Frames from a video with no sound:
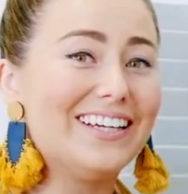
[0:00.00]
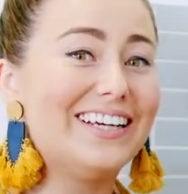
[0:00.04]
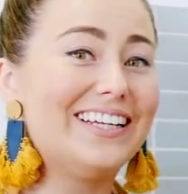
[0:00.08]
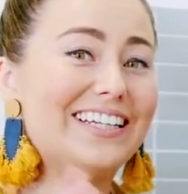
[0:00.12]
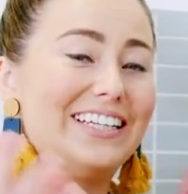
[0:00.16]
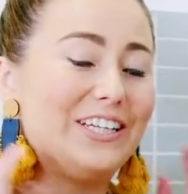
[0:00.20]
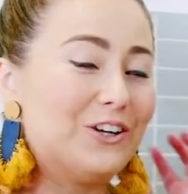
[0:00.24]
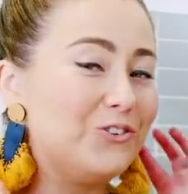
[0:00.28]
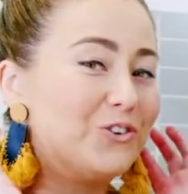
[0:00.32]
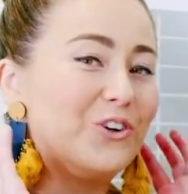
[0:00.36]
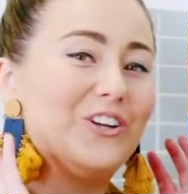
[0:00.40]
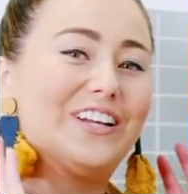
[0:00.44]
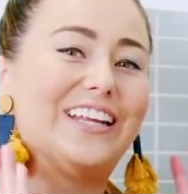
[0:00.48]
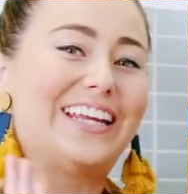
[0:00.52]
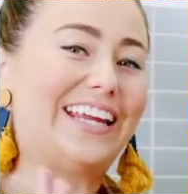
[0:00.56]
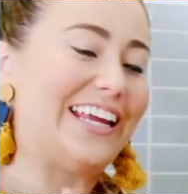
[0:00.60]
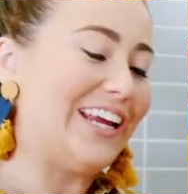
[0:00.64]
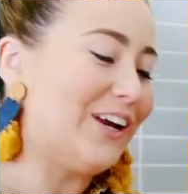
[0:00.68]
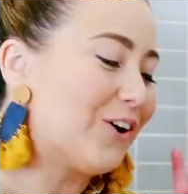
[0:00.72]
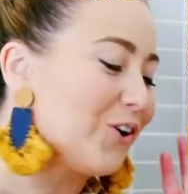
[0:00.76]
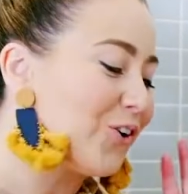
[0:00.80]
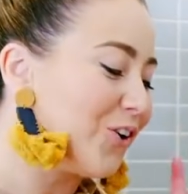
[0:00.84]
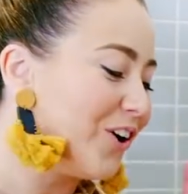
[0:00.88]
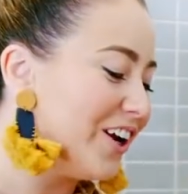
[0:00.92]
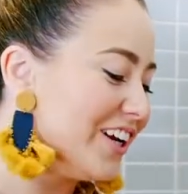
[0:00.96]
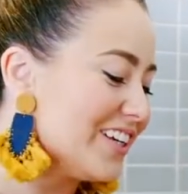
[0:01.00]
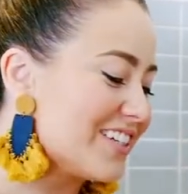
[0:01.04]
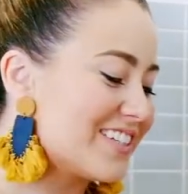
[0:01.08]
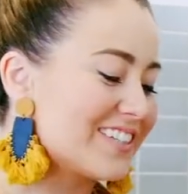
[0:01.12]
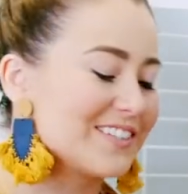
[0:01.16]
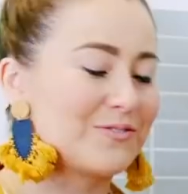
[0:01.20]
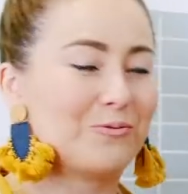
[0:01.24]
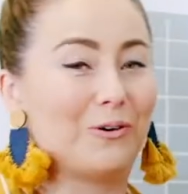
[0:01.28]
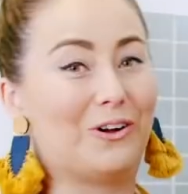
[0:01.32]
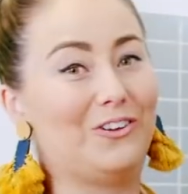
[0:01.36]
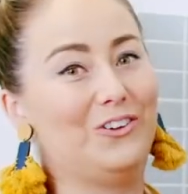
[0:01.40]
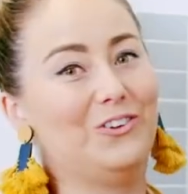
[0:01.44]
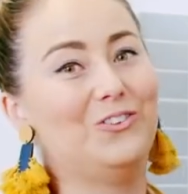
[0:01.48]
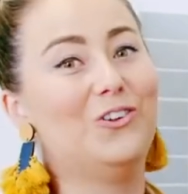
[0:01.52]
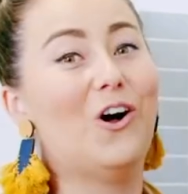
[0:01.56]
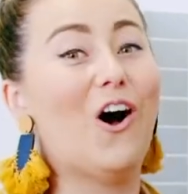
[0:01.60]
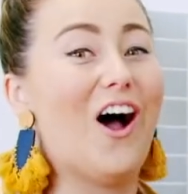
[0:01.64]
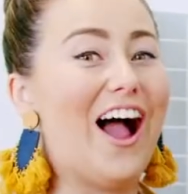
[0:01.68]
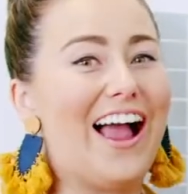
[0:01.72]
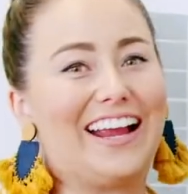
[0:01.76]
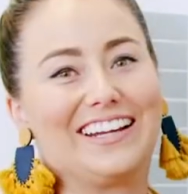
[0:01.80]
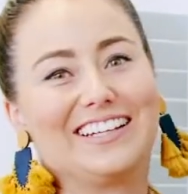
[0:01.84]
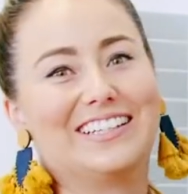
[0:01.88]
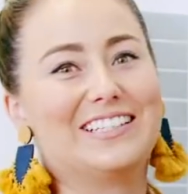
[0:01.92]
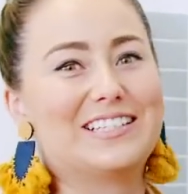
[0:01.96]
it, you can hear it. Well,
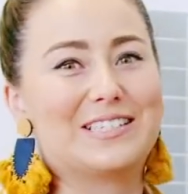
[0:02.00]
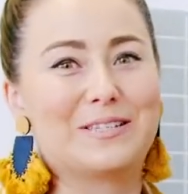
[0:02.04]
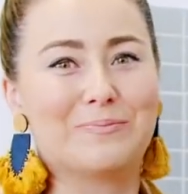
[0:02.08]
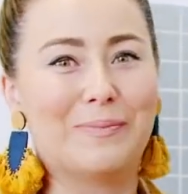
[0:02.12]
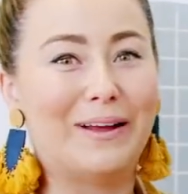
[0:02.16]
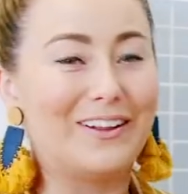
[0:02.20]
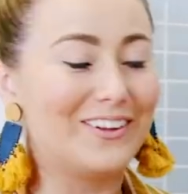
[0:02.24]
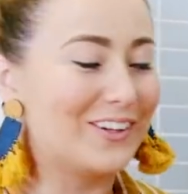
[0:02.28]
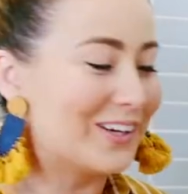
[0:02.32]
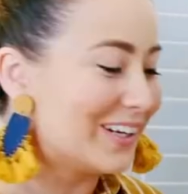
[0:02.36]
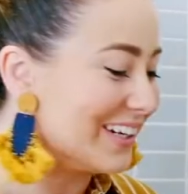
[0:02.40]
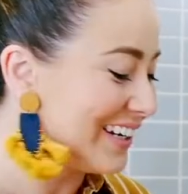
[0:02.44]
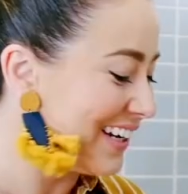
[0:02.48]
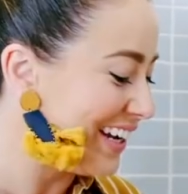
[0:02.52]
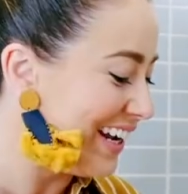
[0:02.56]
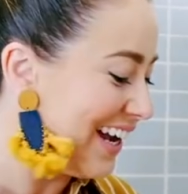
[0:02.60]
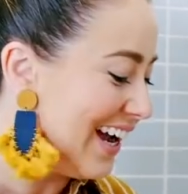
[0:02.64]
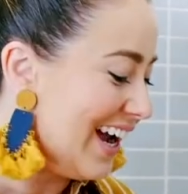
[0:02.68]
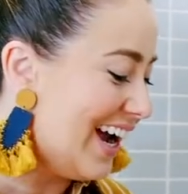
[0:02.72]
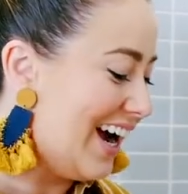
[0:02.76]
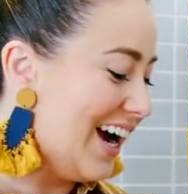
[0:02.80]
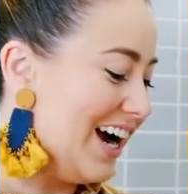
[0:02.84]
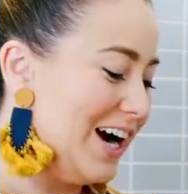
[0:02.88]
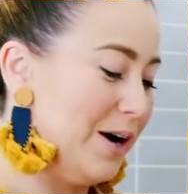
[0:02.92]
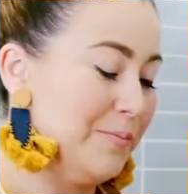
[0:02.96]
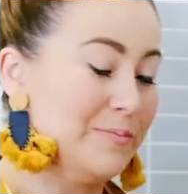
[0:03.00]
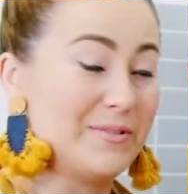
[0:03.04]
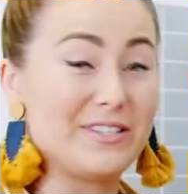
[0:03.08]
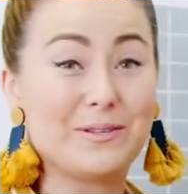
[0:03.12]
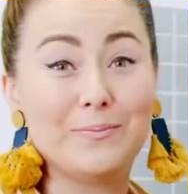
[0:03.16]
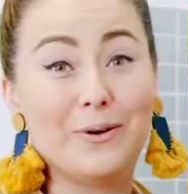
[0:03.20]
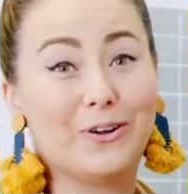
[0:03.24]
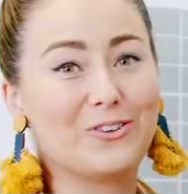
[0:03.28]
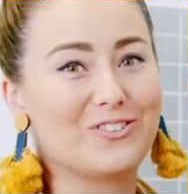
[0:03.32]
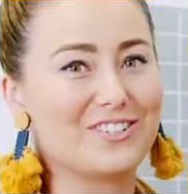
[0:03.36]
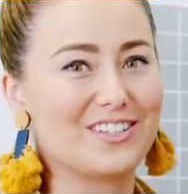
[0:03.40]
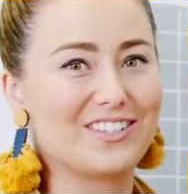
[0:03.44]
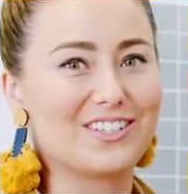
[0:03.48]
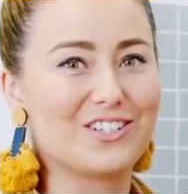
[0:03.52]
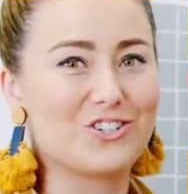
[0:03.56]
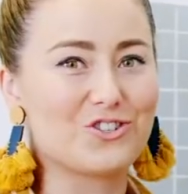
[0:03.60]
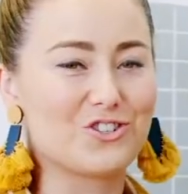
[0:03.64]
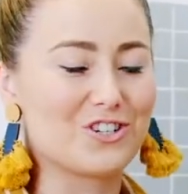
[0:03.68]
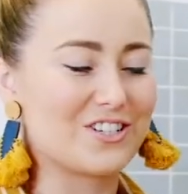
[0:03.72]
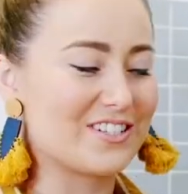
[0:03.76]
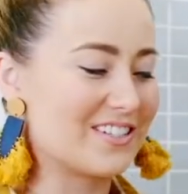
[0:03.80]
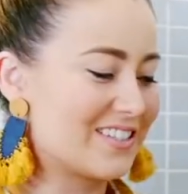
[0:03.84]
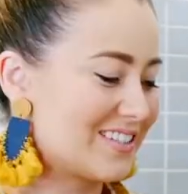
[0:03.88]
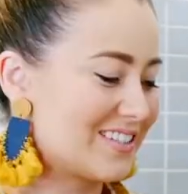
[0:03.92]
I can smell it. Smells delicious.